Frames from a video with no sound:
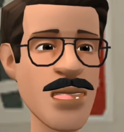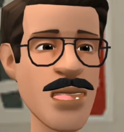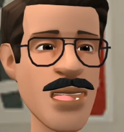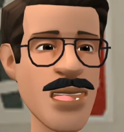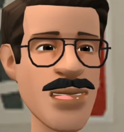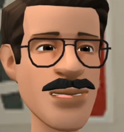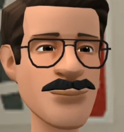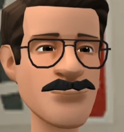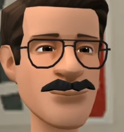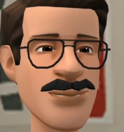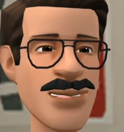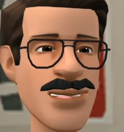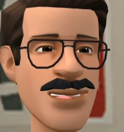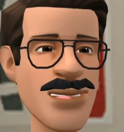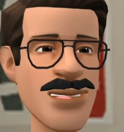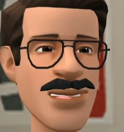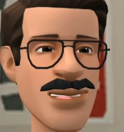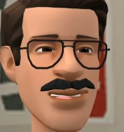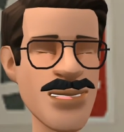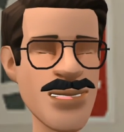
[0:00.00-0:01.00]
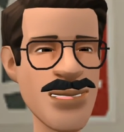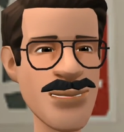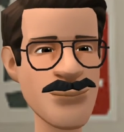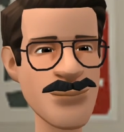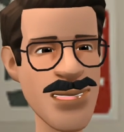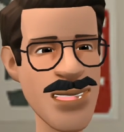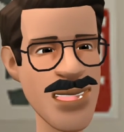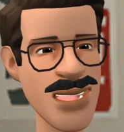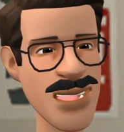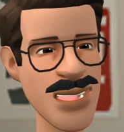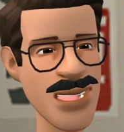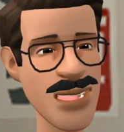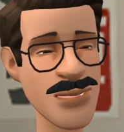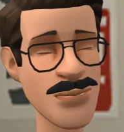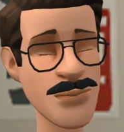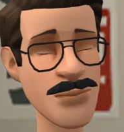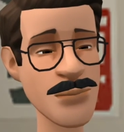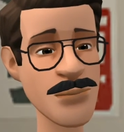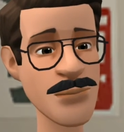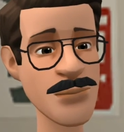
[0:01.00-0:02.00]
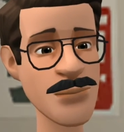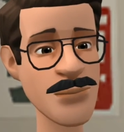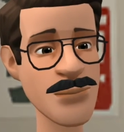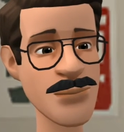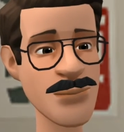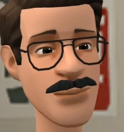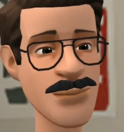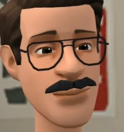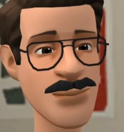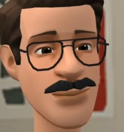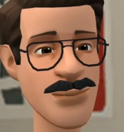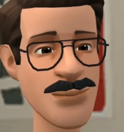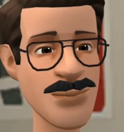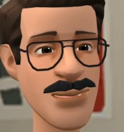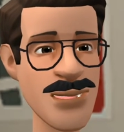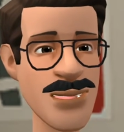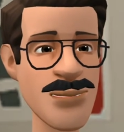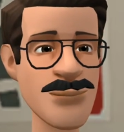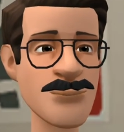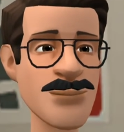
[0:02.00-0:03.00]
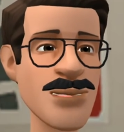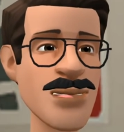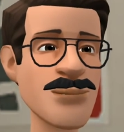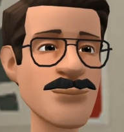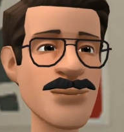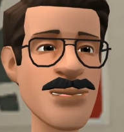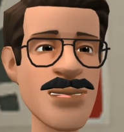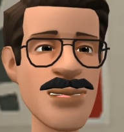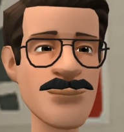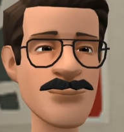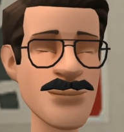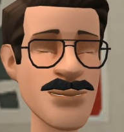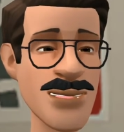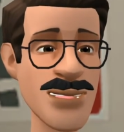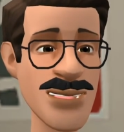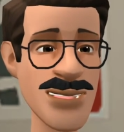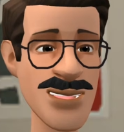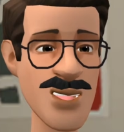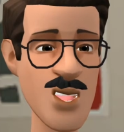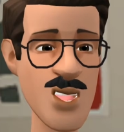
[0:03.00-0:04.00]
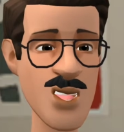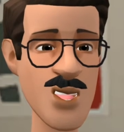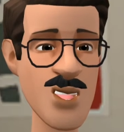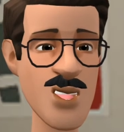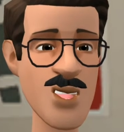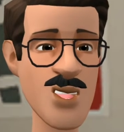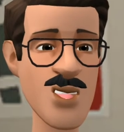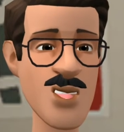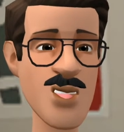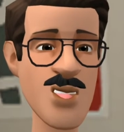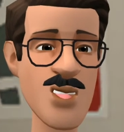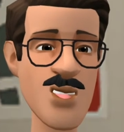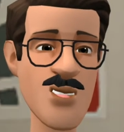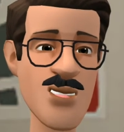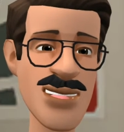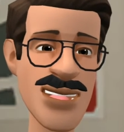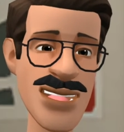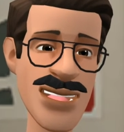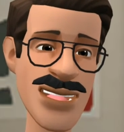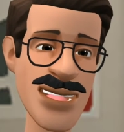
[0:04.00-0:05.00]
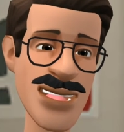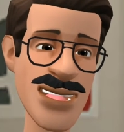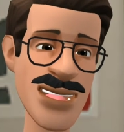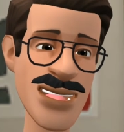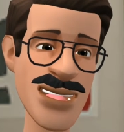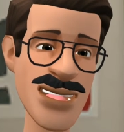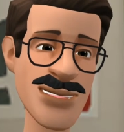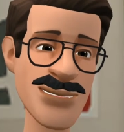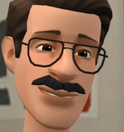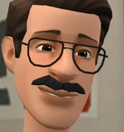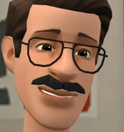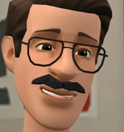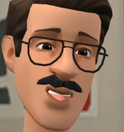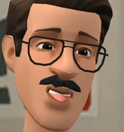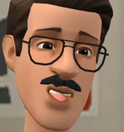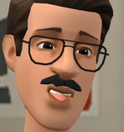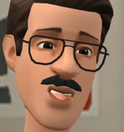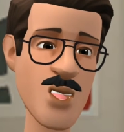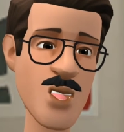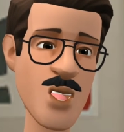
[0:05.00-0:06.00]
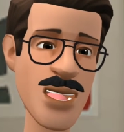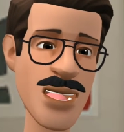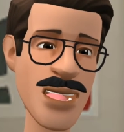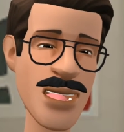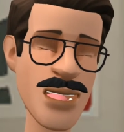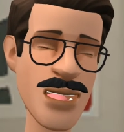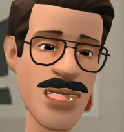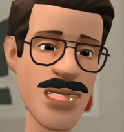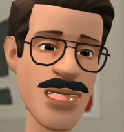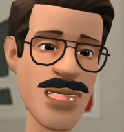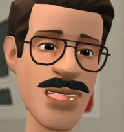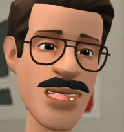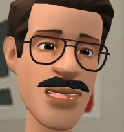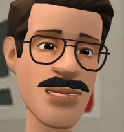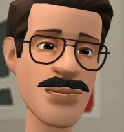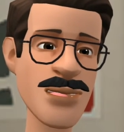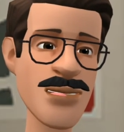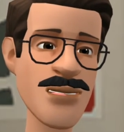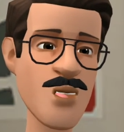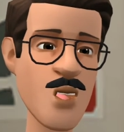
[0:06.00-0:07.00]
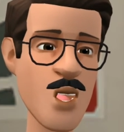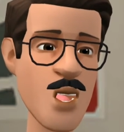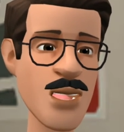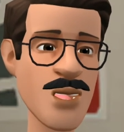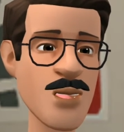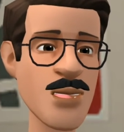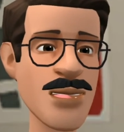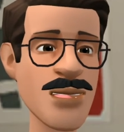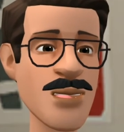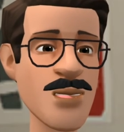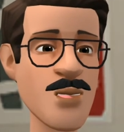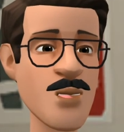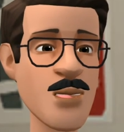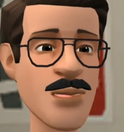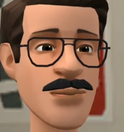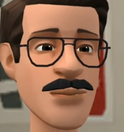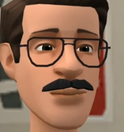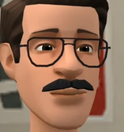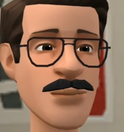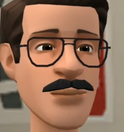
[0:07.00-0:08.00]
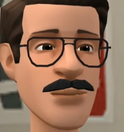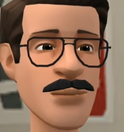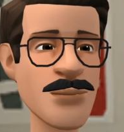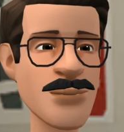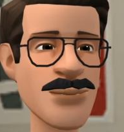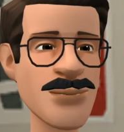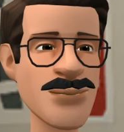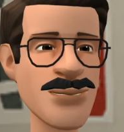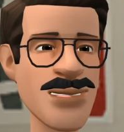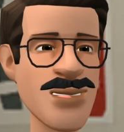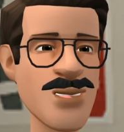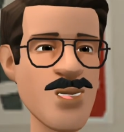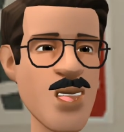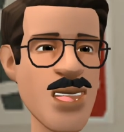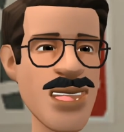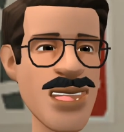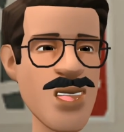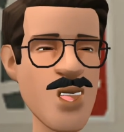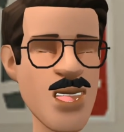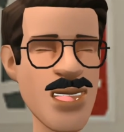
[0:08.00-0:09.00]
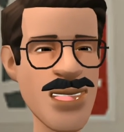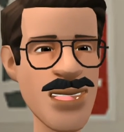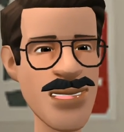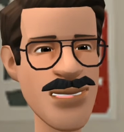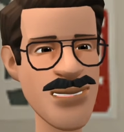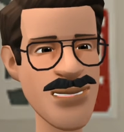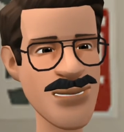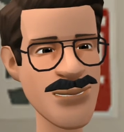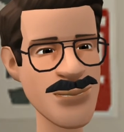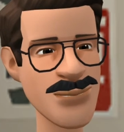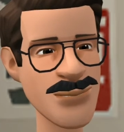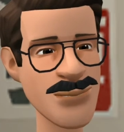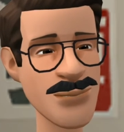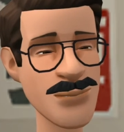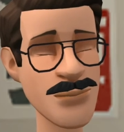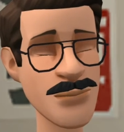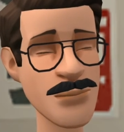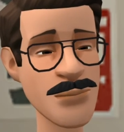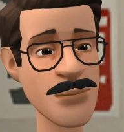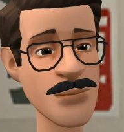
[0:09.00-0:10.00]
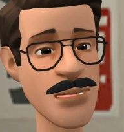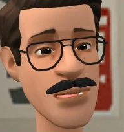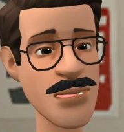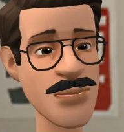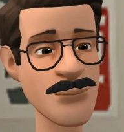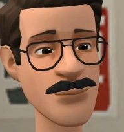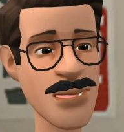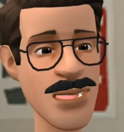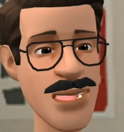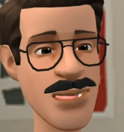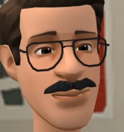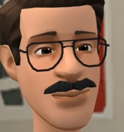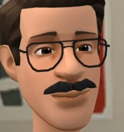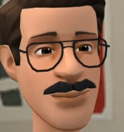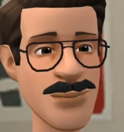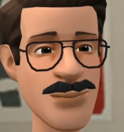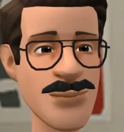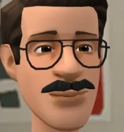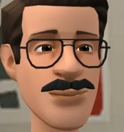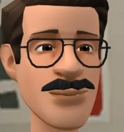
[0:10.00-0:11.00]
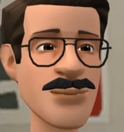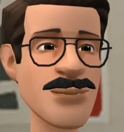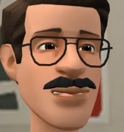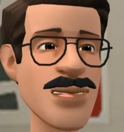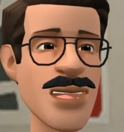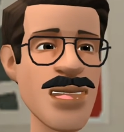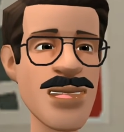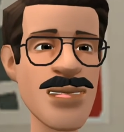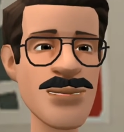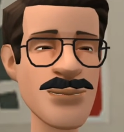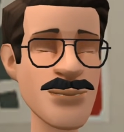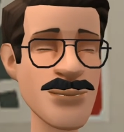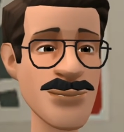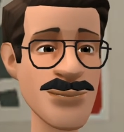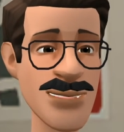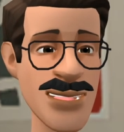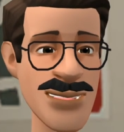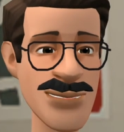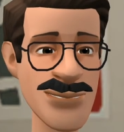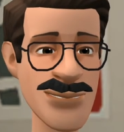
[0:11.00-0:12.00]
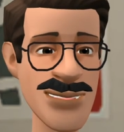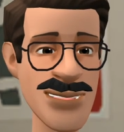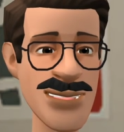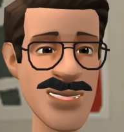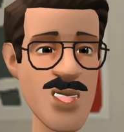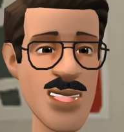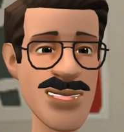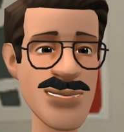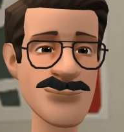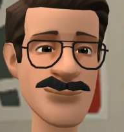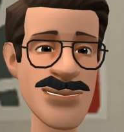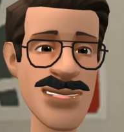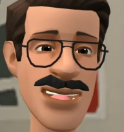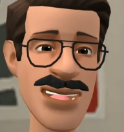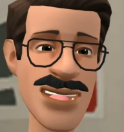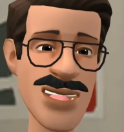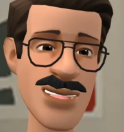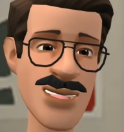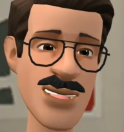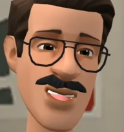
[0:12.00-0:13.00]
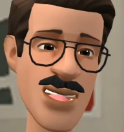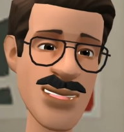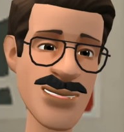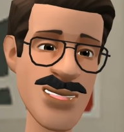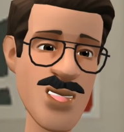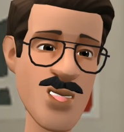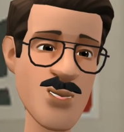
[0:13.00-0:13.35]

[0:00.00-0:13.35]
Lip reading: The 0 is there, but I will discuss. All zeros between 2 non-zero digits are significant. Now you understand why I say 0 is significant. Okay, if the number is less than 1,